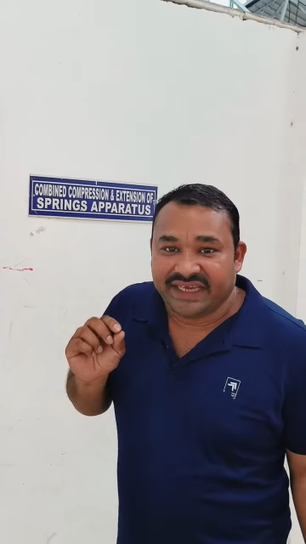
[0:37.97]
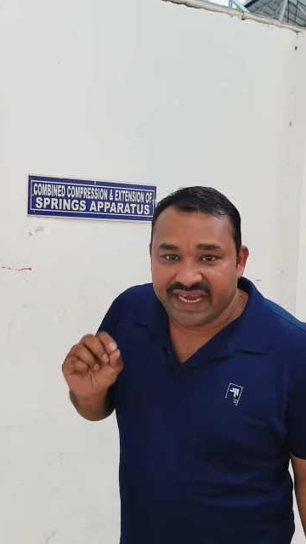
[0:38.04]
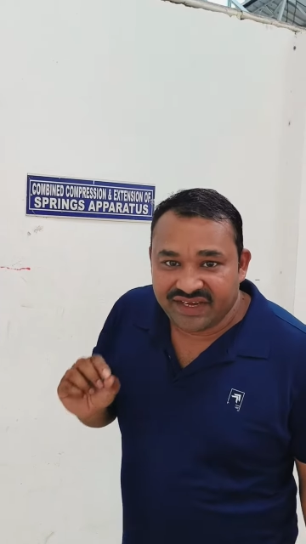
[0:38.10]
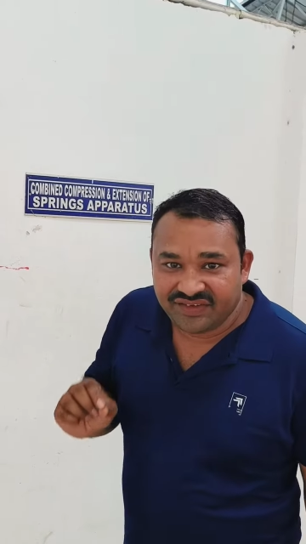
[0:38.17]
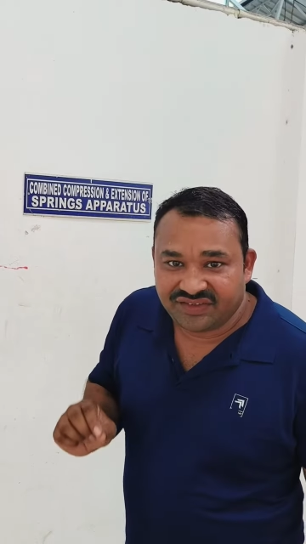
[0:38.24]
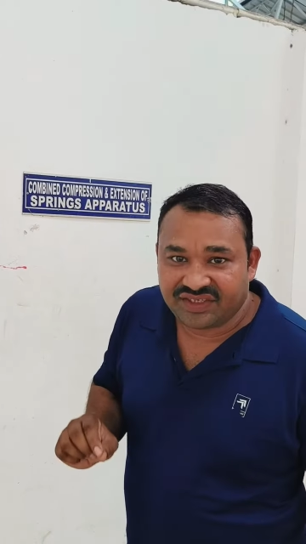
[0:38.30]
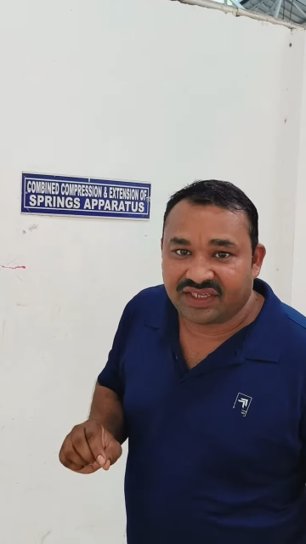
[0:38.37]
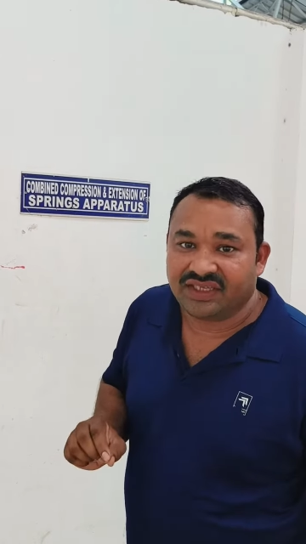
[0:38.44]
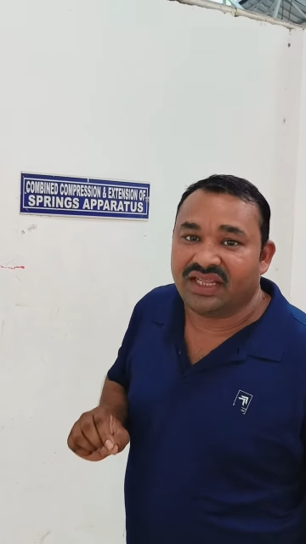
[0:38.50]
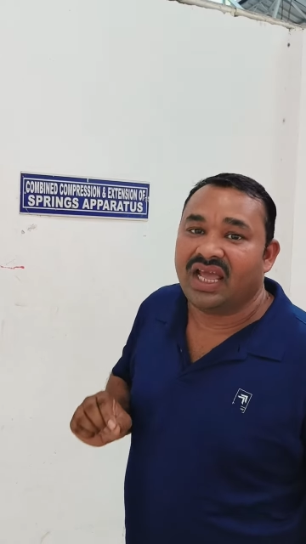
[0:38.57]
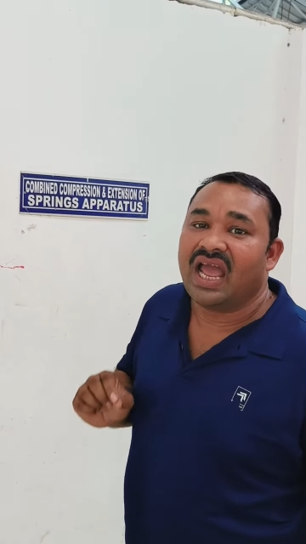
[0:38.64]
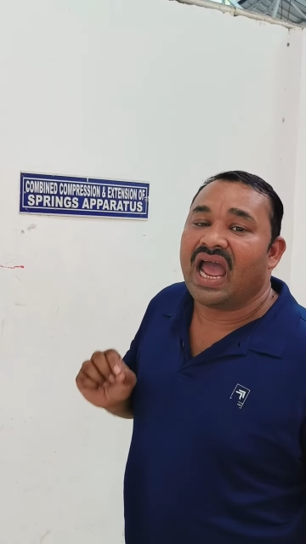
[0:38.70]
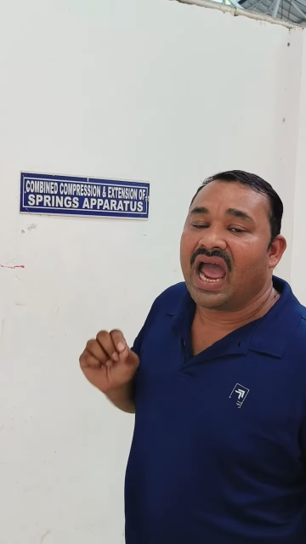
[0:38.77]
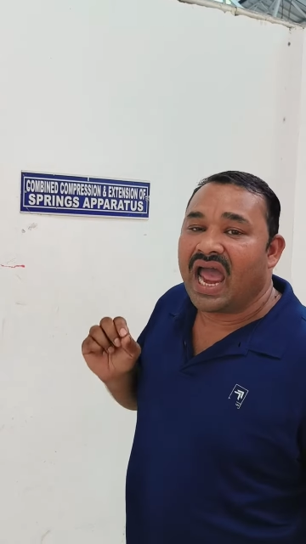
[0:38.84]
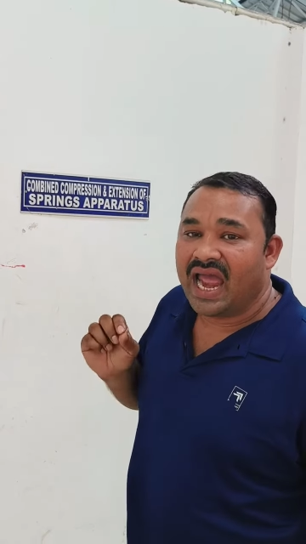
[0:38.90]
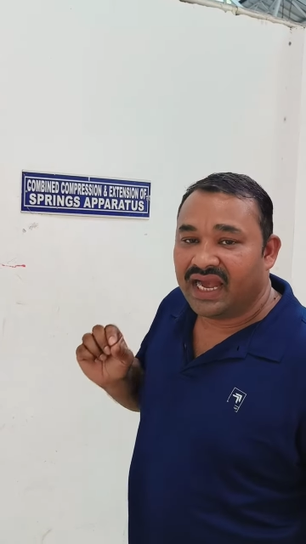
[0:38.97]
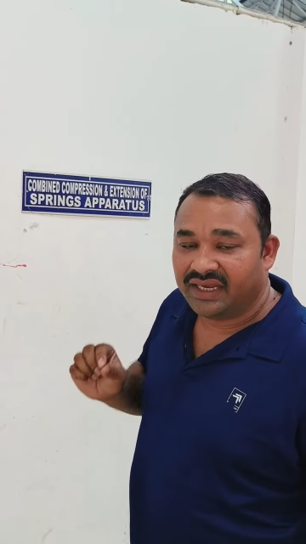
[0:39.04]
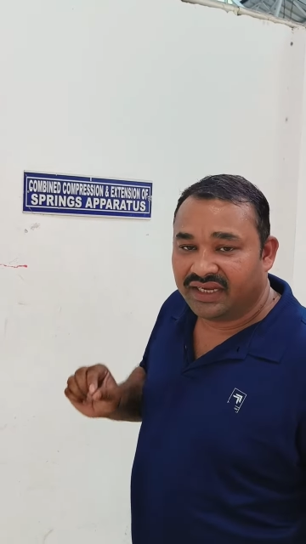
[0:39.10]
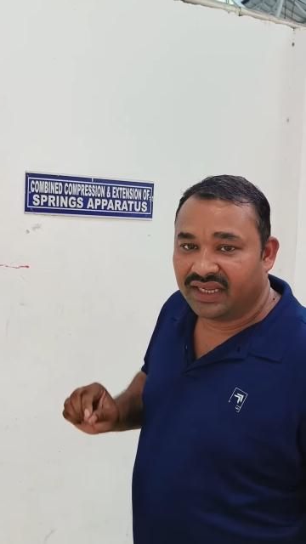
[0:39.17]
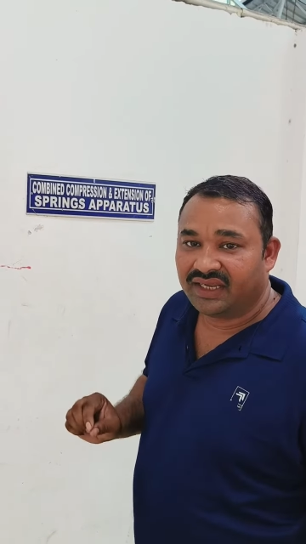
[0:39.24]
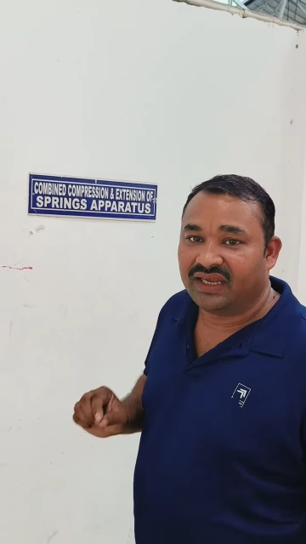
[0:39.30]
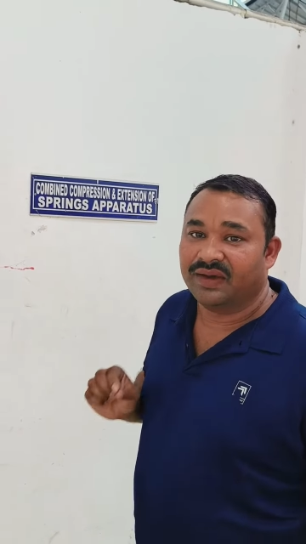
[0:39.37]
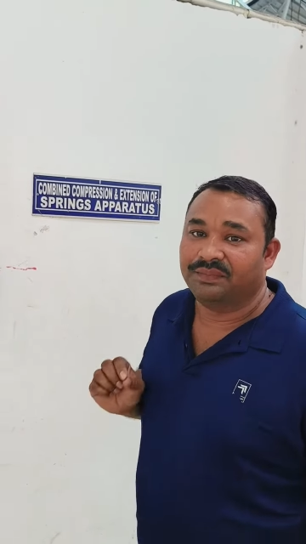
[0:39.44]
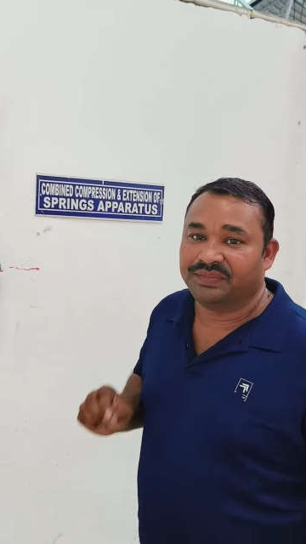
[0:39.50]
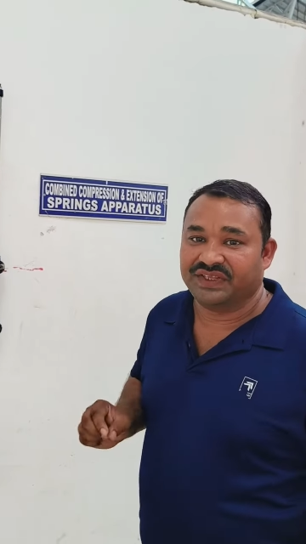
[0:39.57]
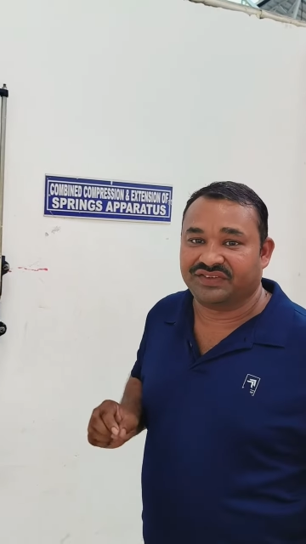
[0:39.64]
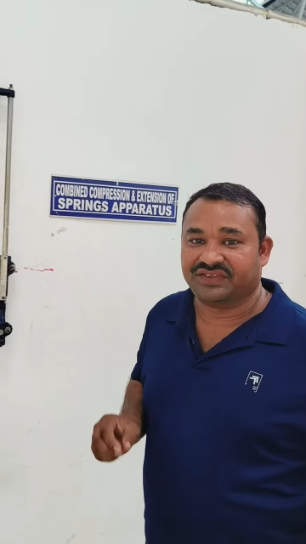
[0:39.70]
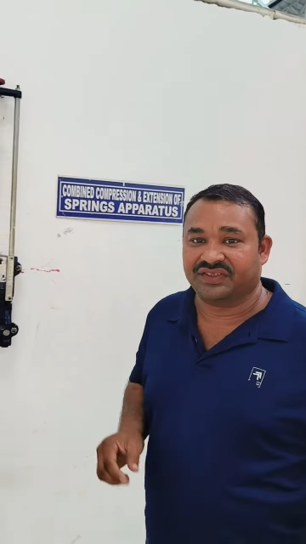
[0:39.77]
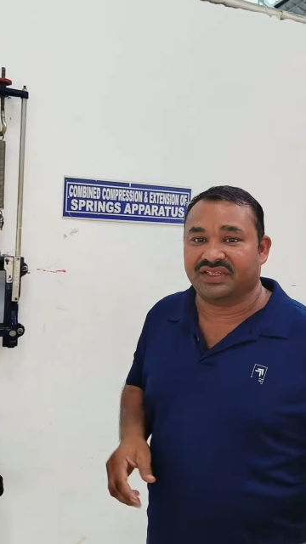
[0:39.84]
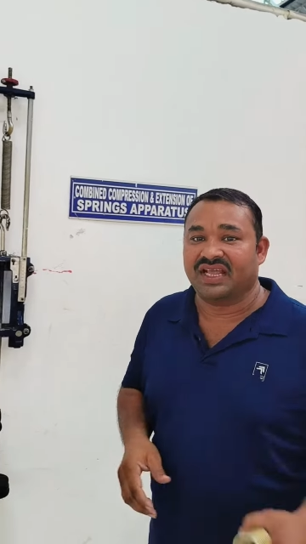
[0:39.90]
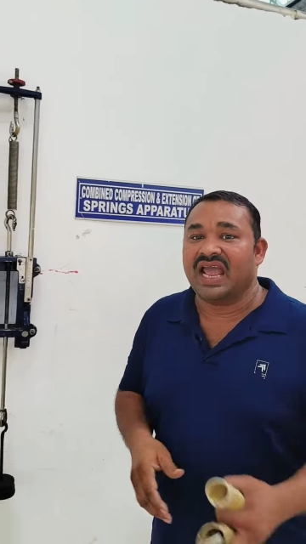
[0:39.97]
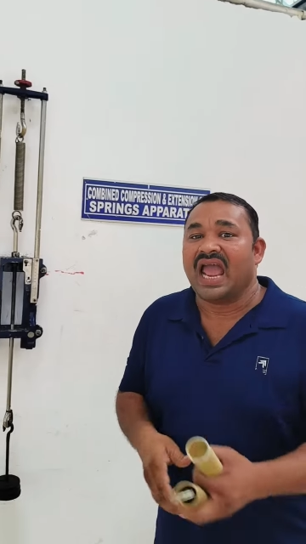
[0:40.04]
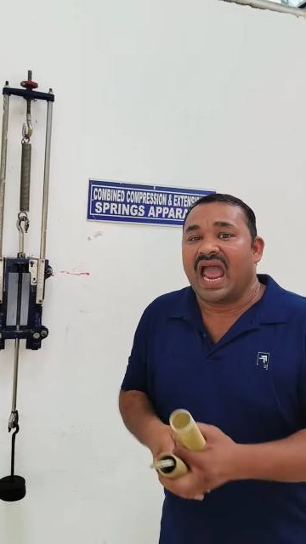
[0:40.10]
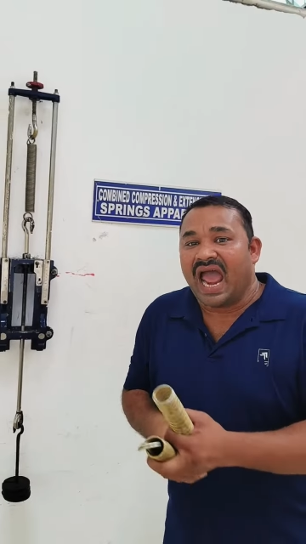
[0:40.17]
tension and compression.